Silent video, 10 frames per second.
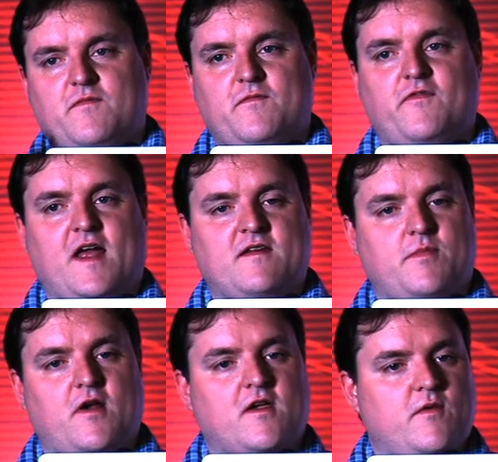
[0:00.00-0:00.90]
Flash
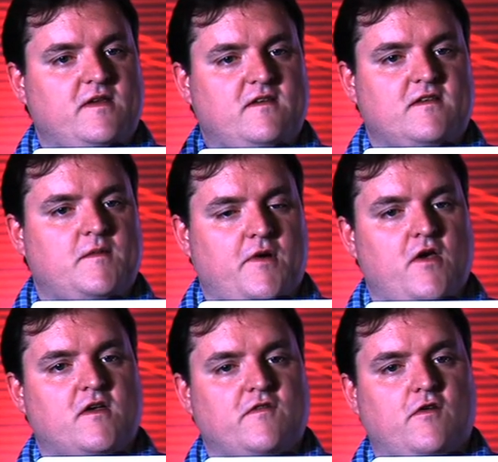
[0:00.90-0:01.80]
broker, which is the
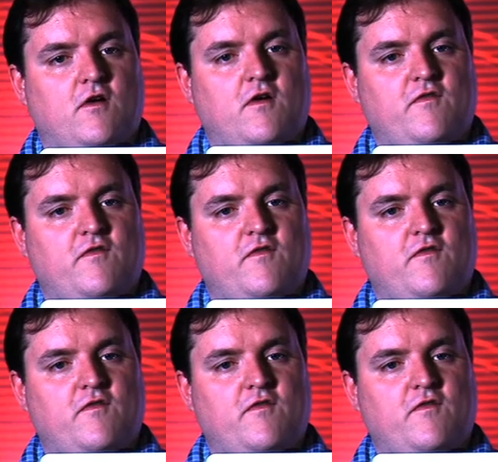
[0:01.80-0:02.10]
broker for